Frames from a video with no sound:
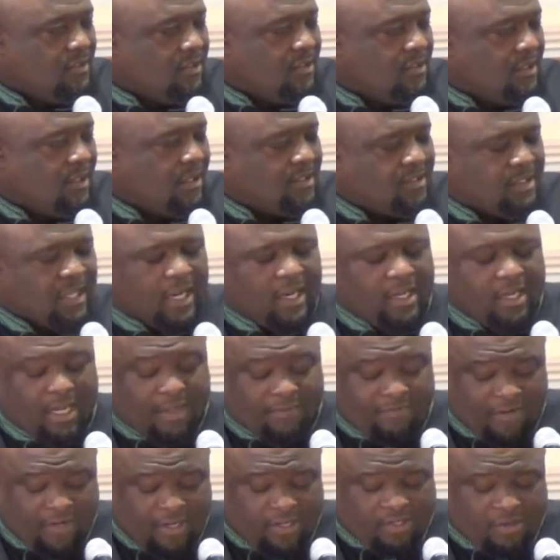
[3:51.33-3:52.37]
The second
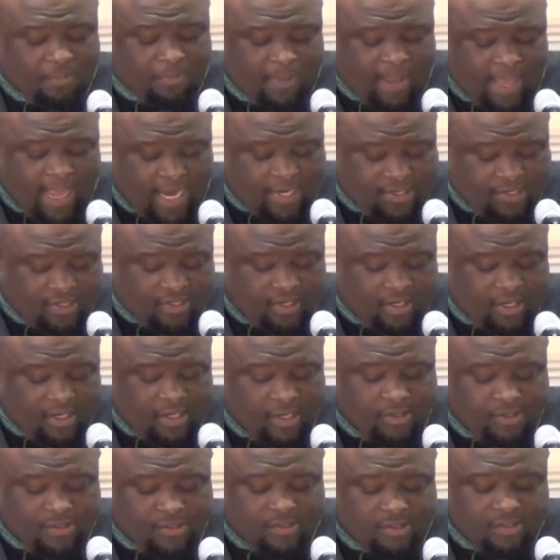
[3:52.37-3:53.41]
definition of passion
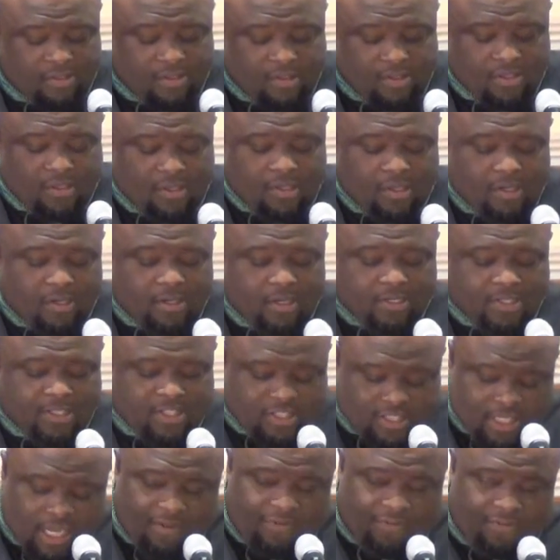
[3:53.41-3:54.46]
is the
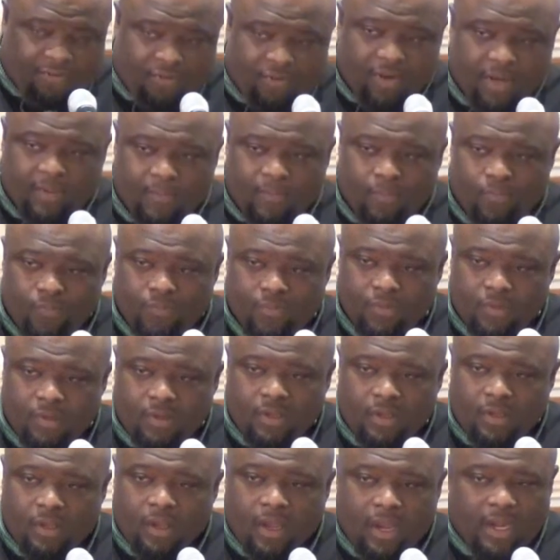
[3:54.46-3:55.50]
suffering
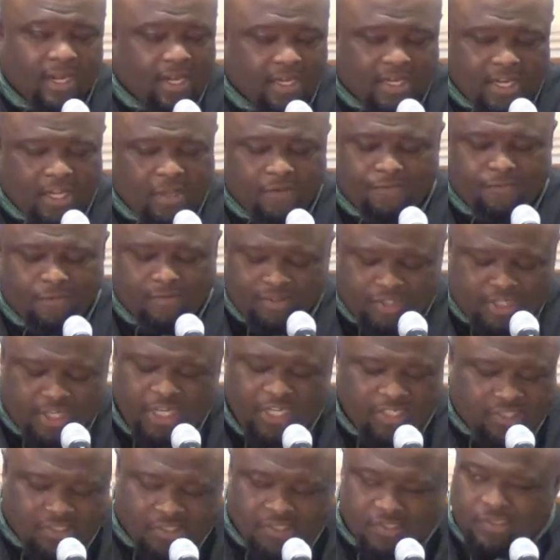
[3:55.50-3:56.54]
and the death of
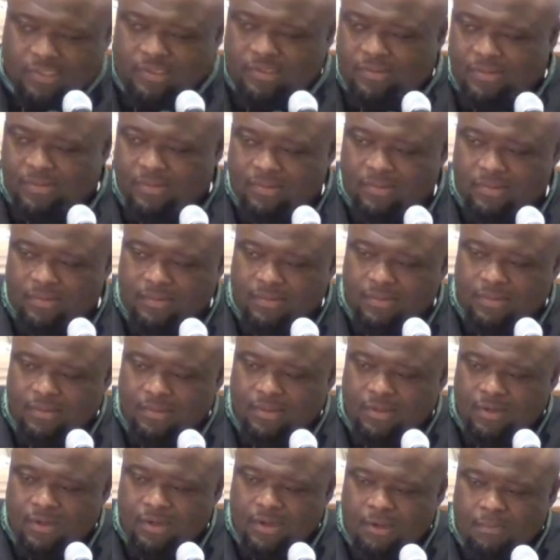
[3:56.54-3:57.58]
Jesus.
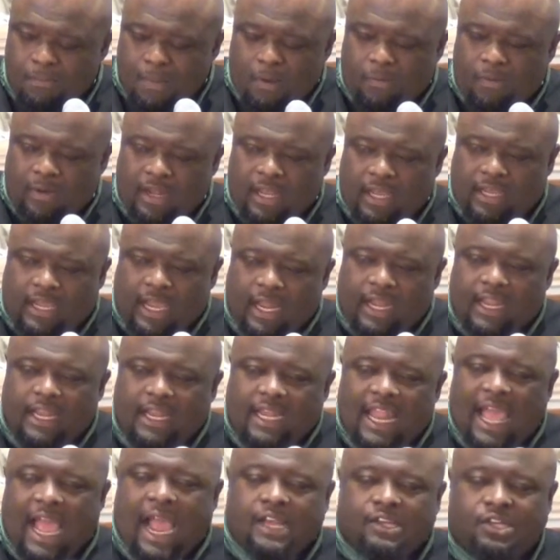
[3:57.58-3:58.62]
But we look at
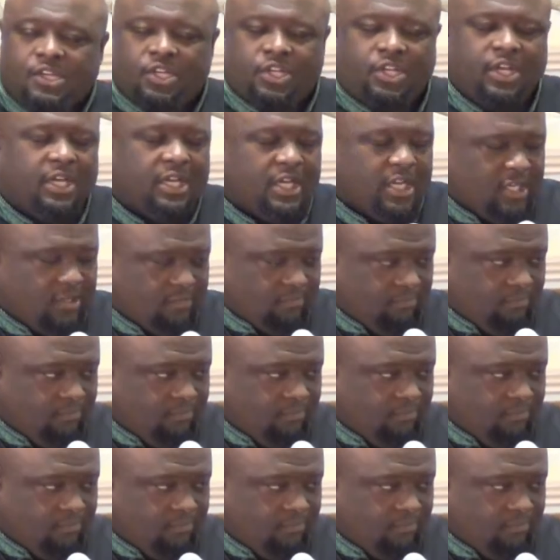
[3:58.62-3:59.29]
Elisha.